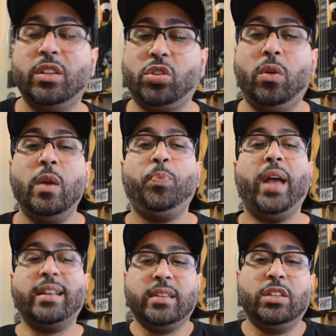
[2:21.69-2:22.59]
So
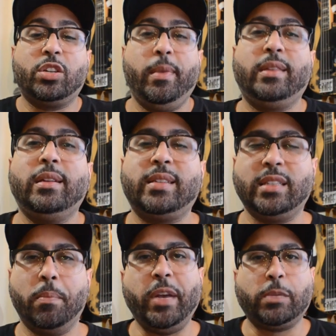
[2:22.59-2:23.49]
as an instrumentalist,
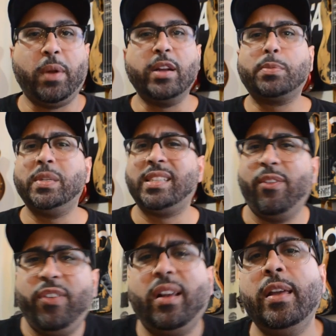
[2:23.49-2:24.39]
as a bass player
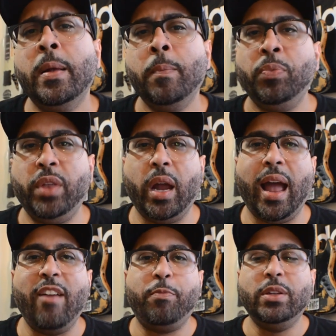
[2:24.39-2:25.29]
specifically, there
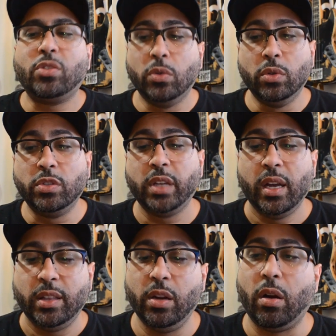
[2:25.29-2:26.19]
have been tools,
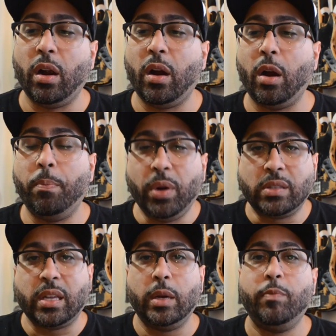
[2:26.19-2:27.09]
there are
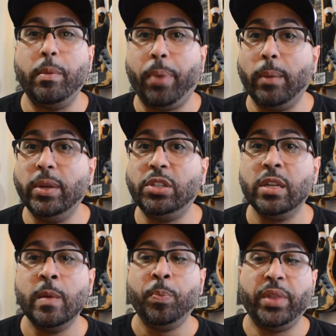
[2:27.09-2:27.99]
books that have been published
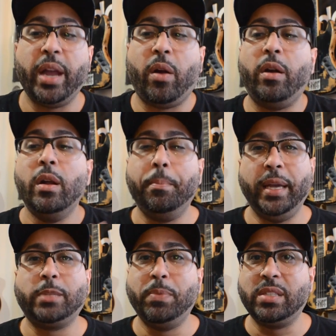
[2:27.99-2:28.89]
that are
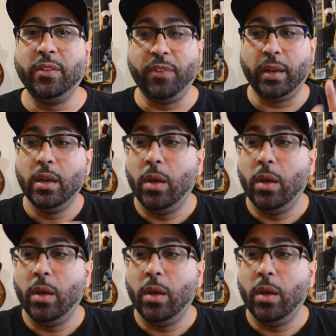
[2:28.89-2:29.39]
bass specific.